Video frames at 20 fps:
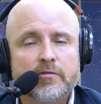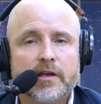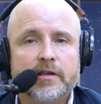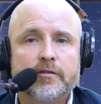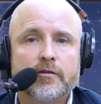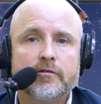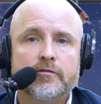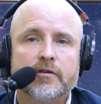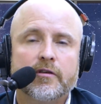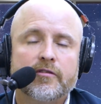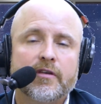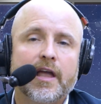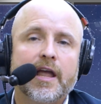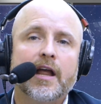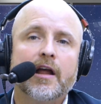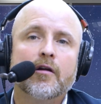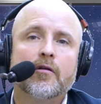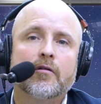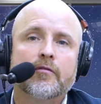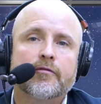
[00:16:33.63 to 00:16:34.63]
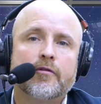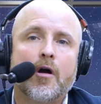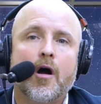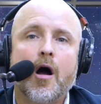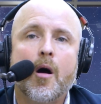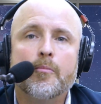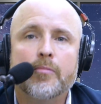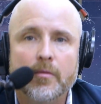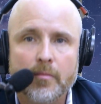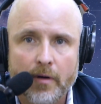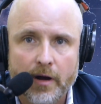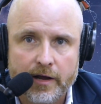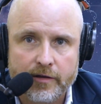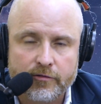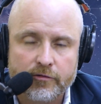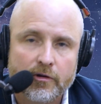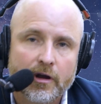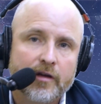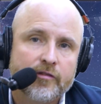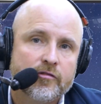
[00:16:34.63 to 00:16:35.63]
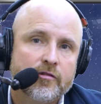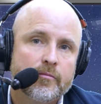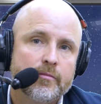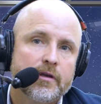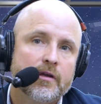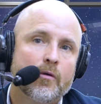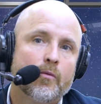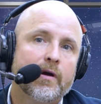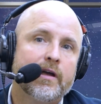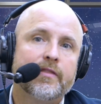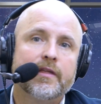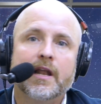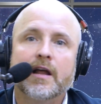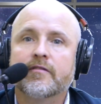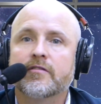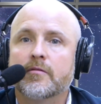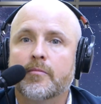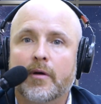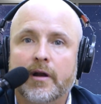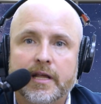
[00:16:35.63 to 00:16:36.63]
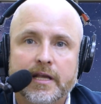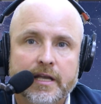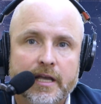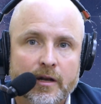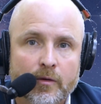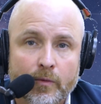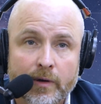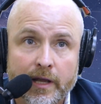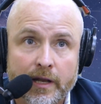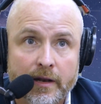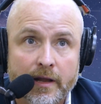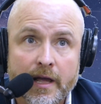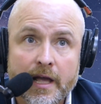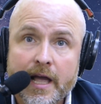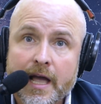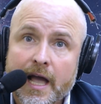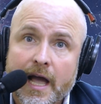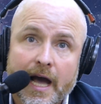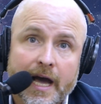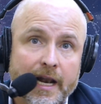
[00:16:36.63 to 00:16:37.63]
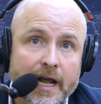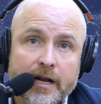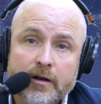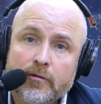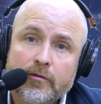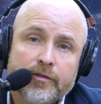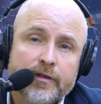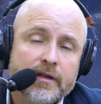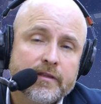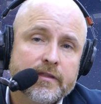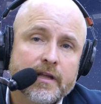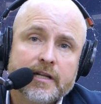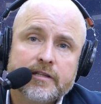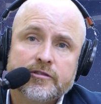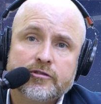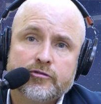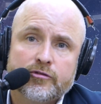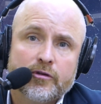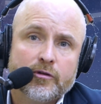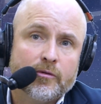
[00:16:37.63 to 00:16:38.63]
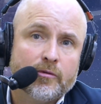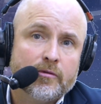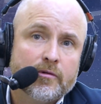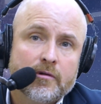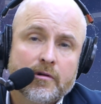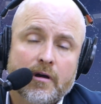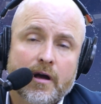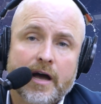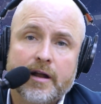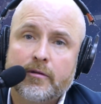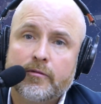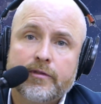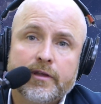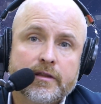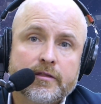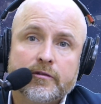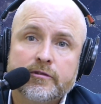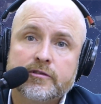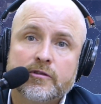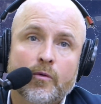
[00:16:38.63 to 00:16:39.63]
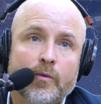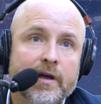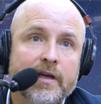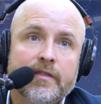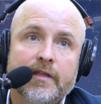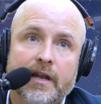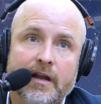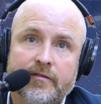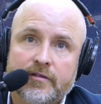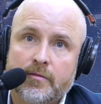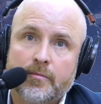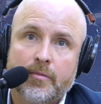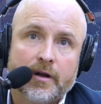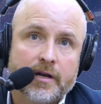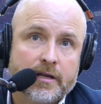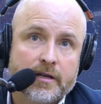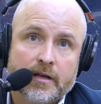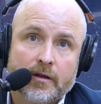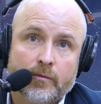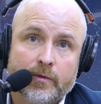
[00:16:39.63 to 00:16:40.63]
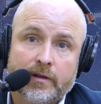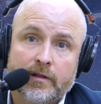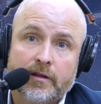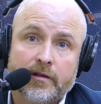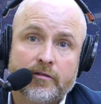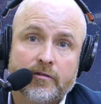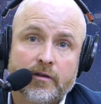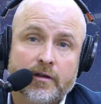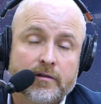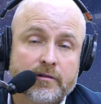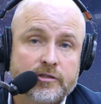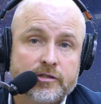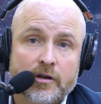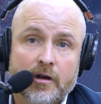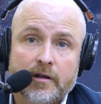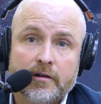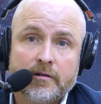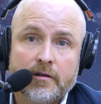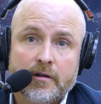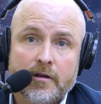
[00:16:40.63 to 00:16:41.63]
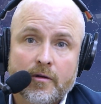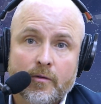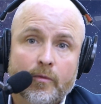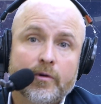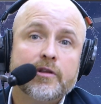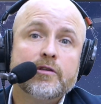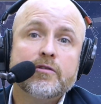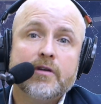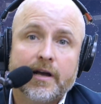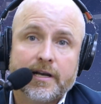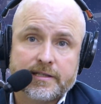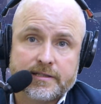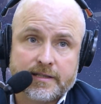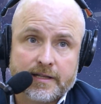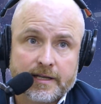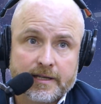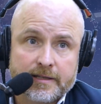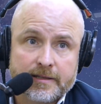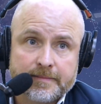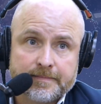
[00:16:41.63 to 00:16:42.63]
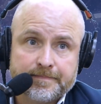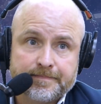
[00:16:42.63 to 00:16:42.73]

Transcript: like there's this air of compromise. There has to be a way that everybody can win. And I don't think that's true. I don't think there's a way that everybody can win, Lisa and Shawn. What do you guys think?